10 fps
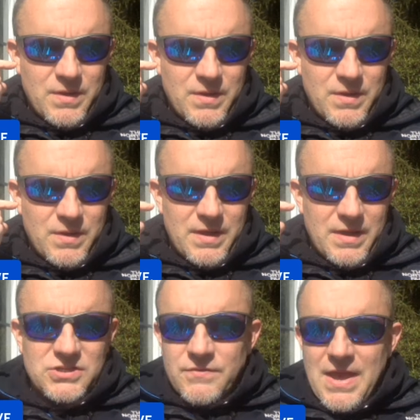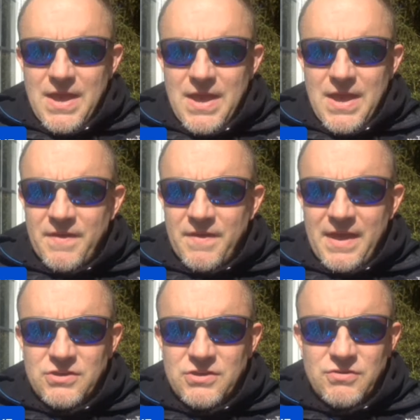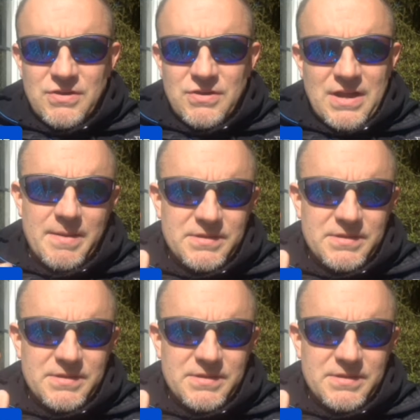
okay? So if you happen to be a fan and you're